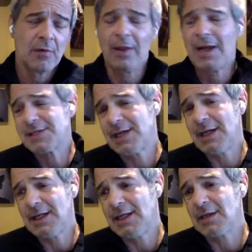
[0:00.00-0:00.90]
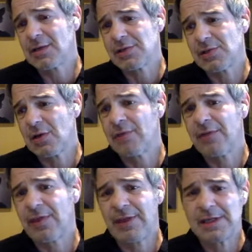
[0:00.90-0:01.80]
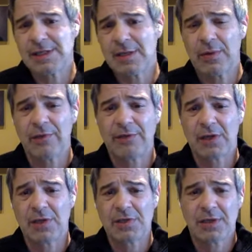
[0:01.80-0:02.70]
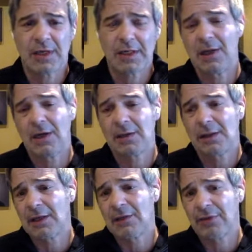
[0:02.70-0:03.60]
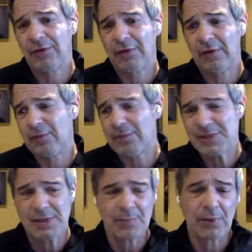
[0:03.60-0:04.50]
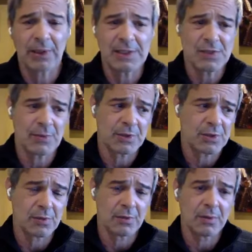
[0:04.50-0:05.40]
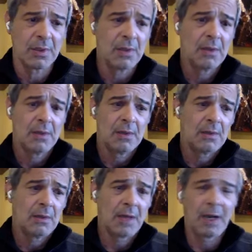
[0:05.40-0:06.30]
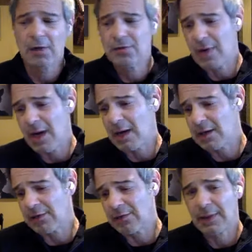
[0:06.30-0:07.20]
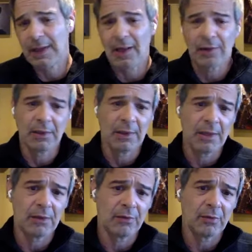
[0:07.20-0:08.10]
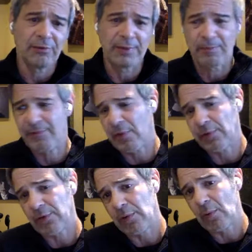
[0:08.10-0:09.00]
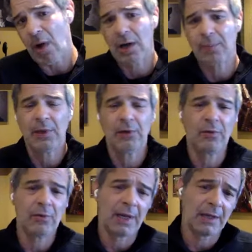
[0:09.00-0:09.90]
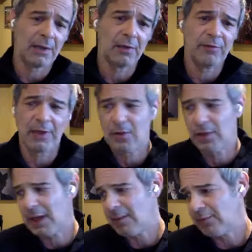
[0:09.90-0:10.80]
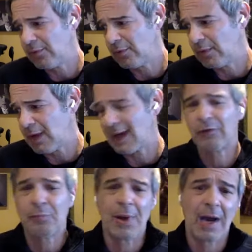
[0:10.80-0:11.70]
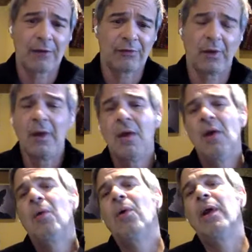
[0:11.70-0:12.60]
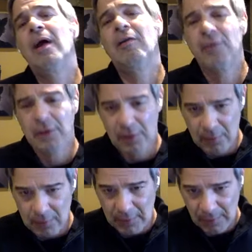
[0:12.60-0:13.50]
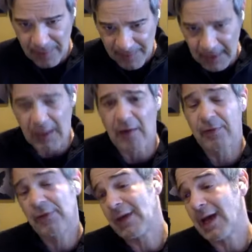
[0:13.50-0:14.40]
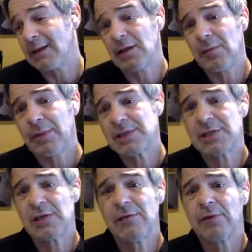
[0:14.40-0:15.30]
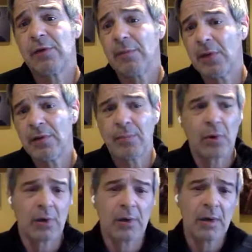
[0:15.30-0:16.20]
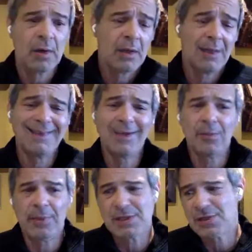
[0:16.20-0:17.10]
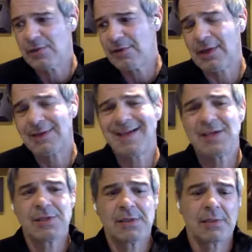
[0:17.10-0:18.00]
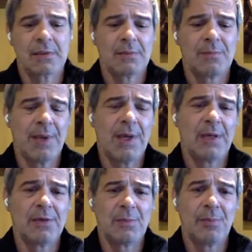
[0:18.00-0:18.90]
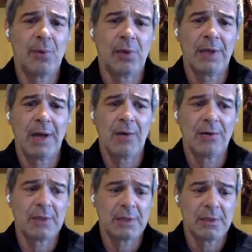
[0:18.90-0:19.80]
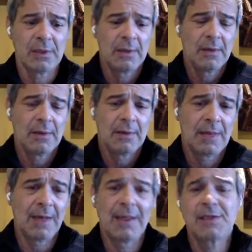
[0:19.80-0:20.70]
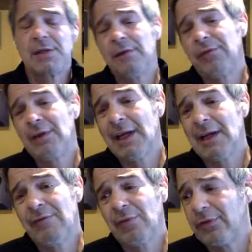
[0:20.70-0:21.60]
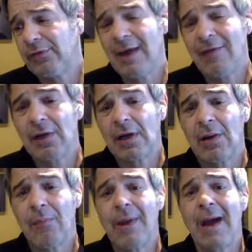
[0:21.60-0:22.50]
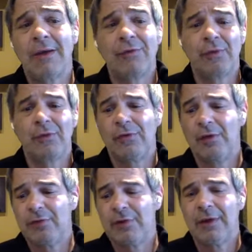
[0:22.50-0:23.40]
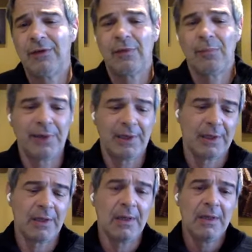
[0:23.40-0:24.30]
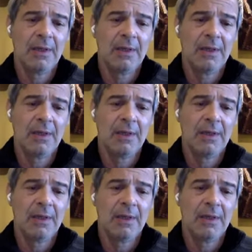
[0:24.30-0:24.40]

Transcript: over the last 80 years, all of the things that we've touched that conduct electricity from a simple light switch to a hair dryer to a calculator to a flip phone to a Walkman to a handheld video game to an Xbox to whatever you can think of. It's got a little bit of silver in the motherboard, a little bit of silver that doesn't pay to pull it out. And a lot of that stuff's in landfills, never to come back. So silver is depleted.